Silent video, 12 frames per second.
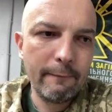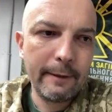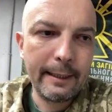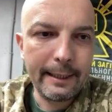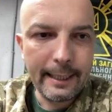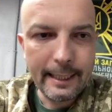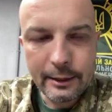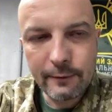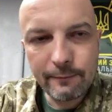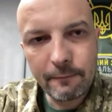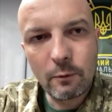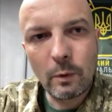very
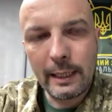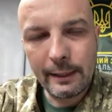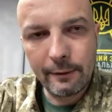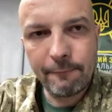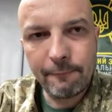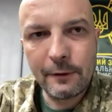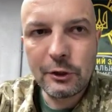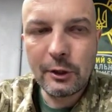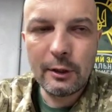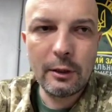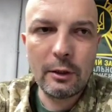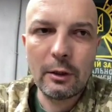active, quite
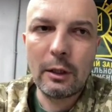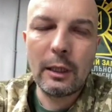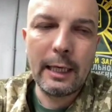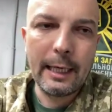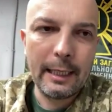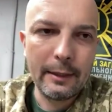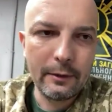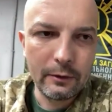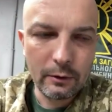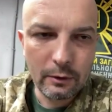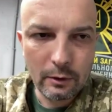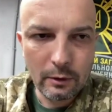efficient, and